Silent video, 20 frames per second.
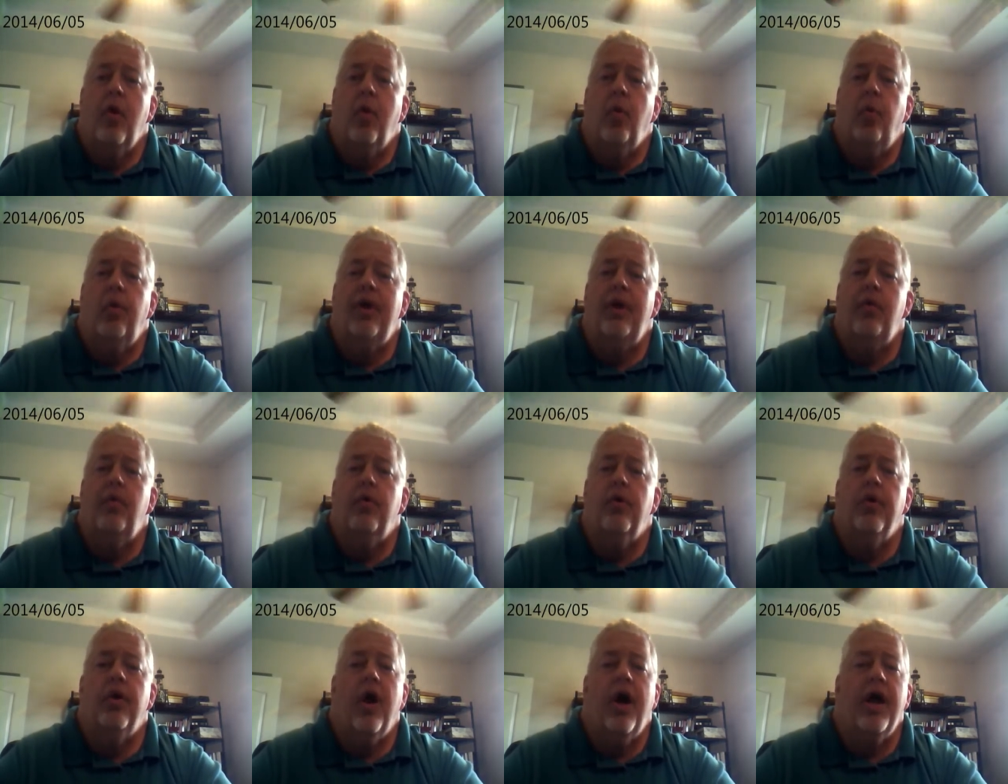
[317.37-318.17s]
we
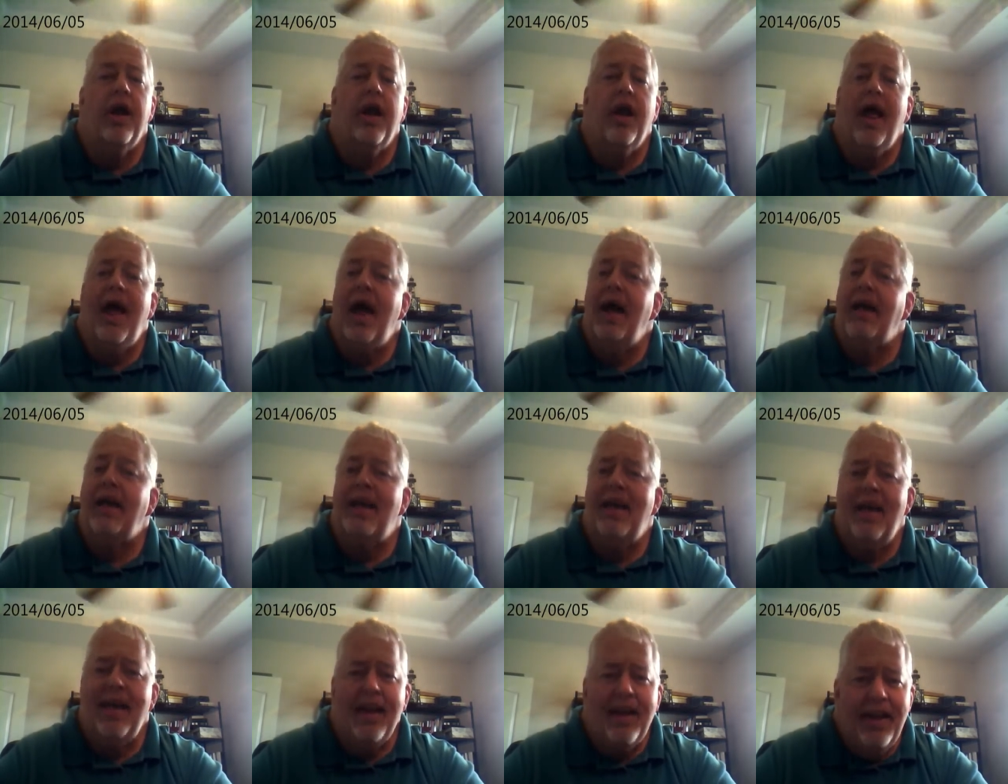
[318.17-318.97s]
will not lack
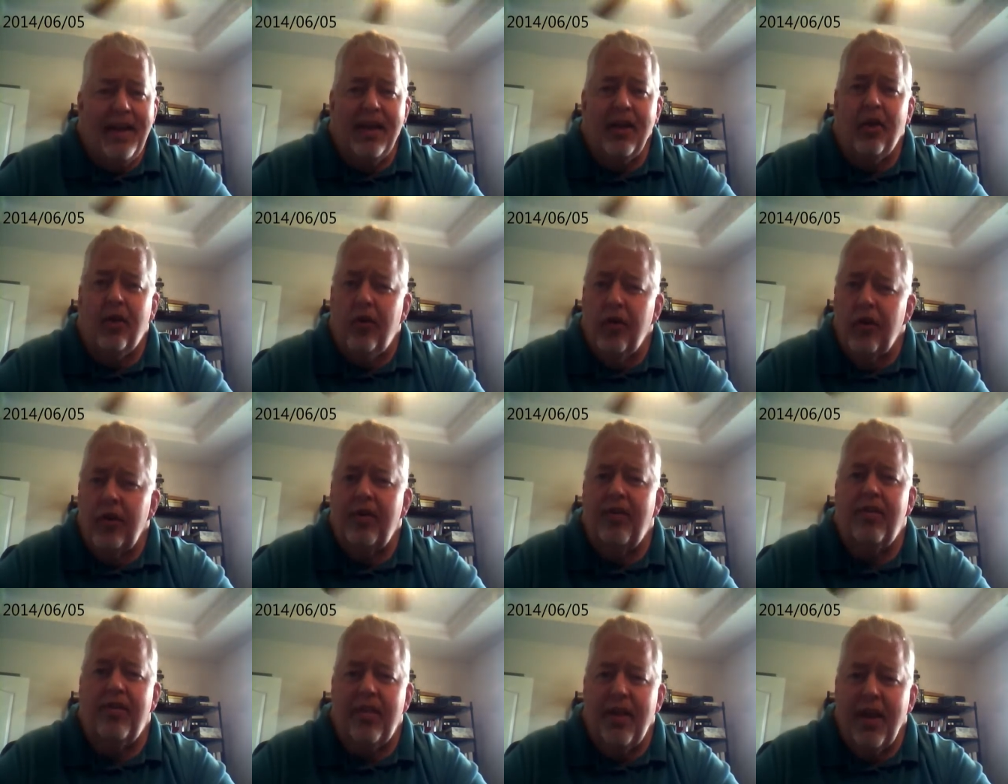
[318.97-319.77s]
any good
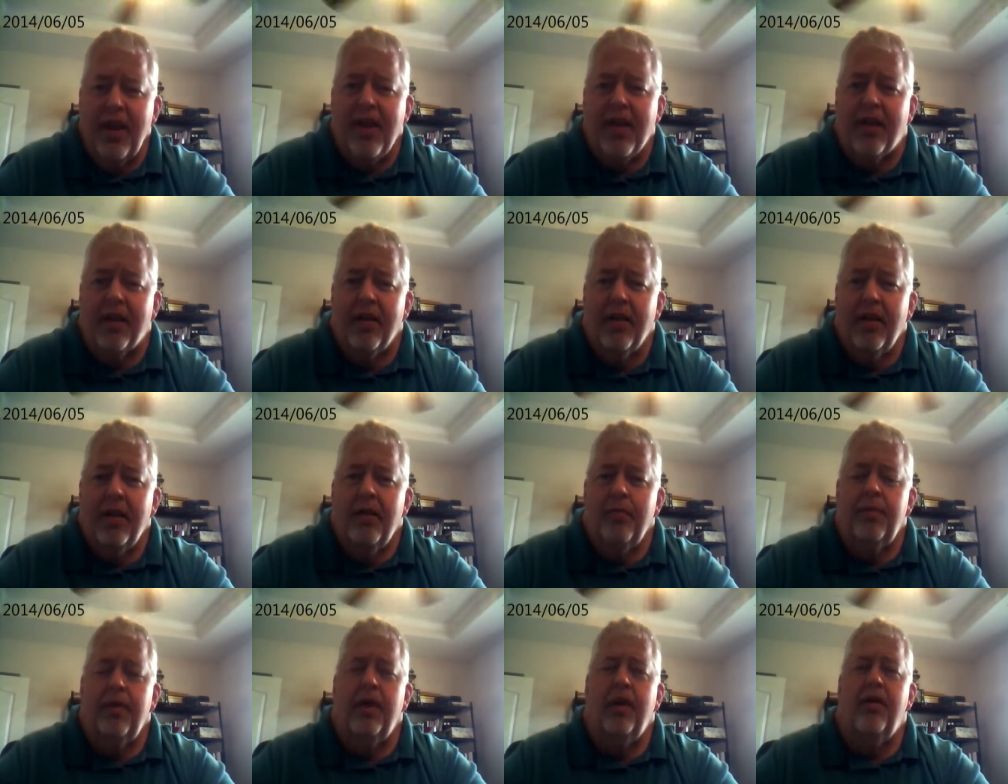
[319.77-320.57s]
thing
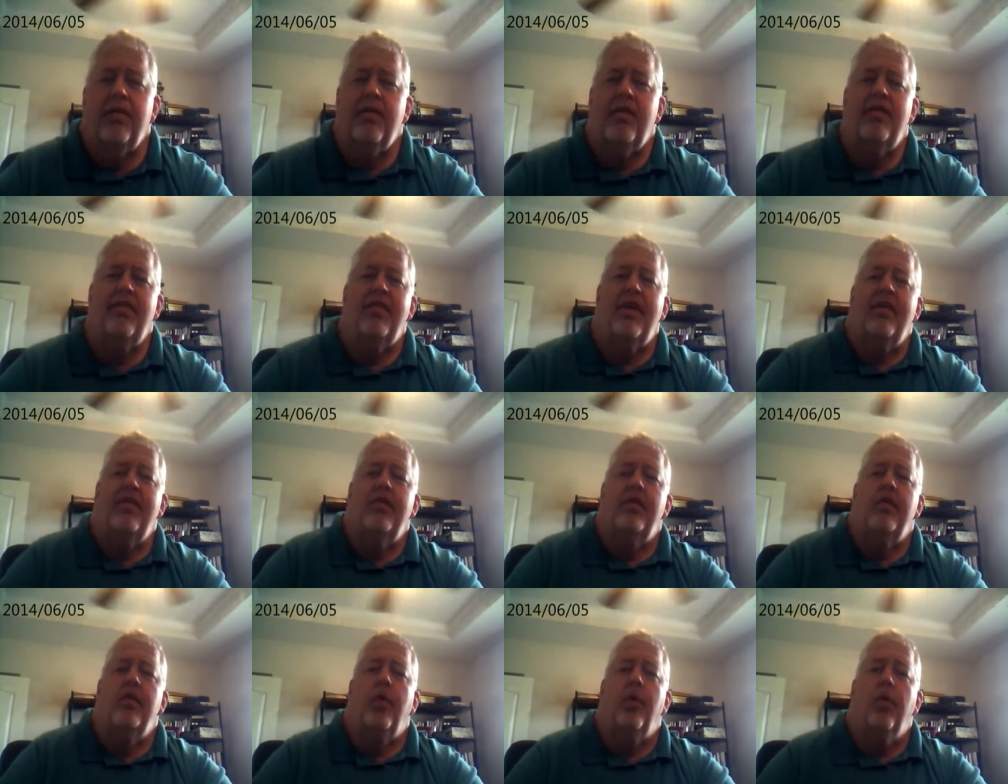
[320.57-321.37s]
because it says
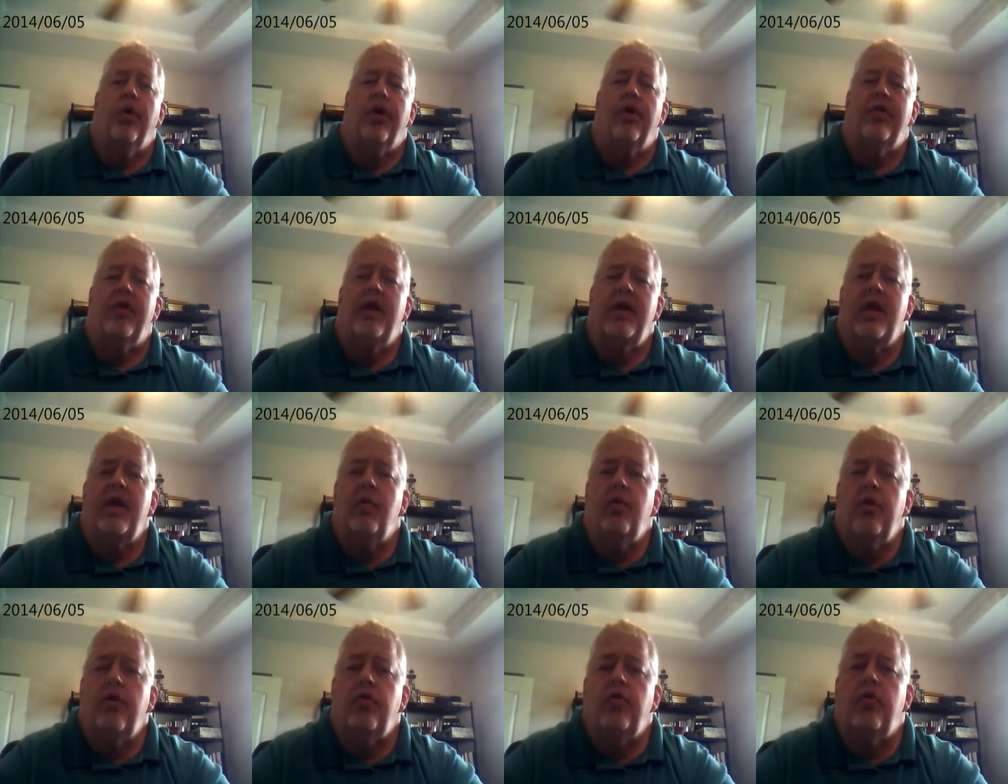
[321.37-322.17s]
in the word that he
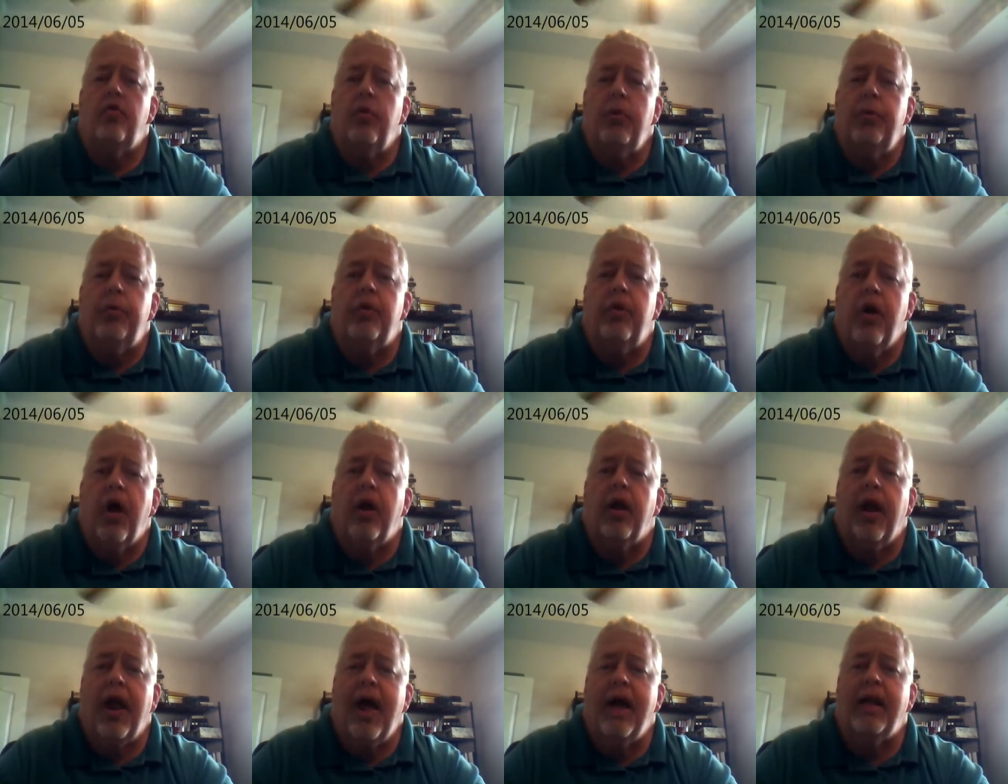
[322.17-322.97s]
wishes we would
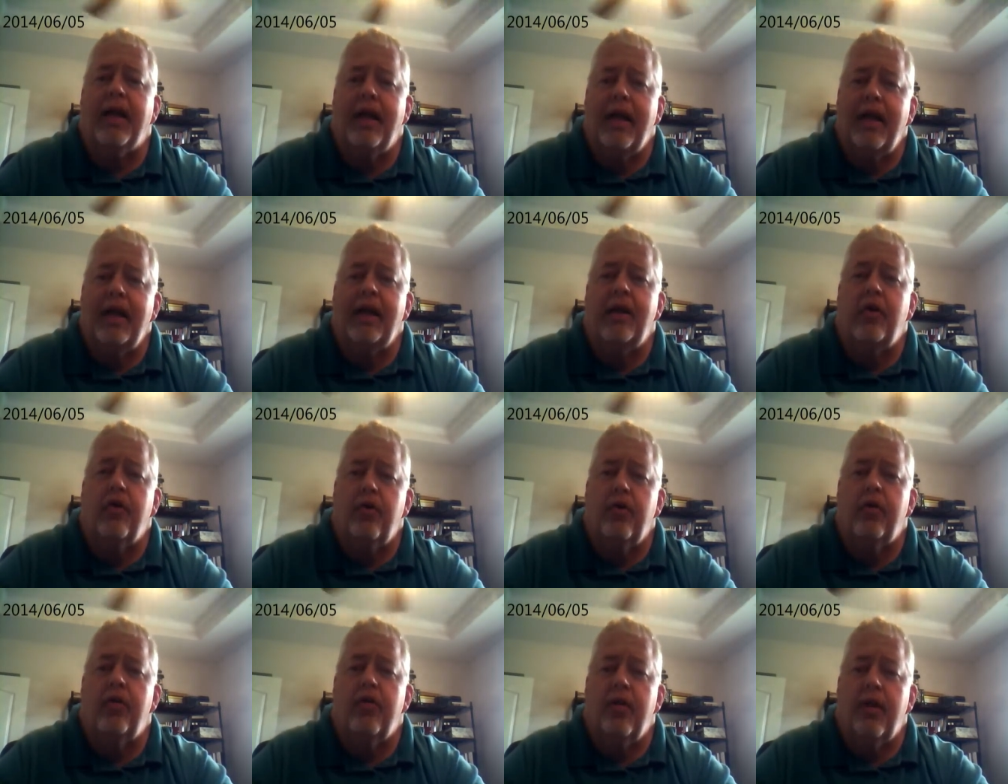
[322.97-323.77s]
not lack any
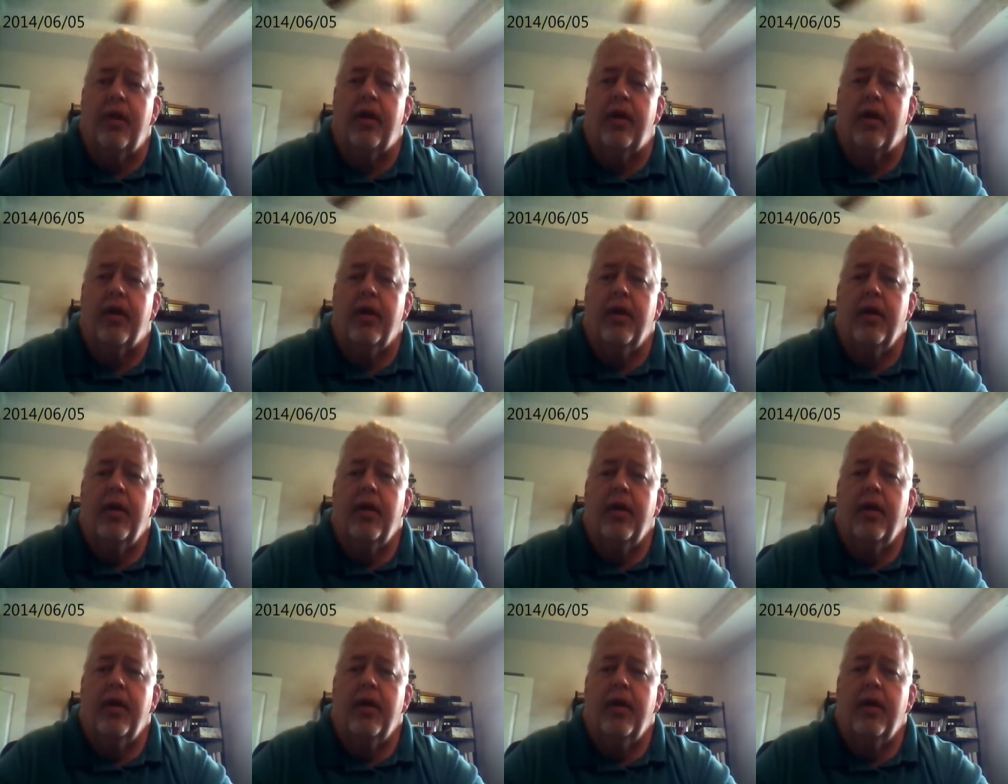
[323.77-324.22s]
good thing.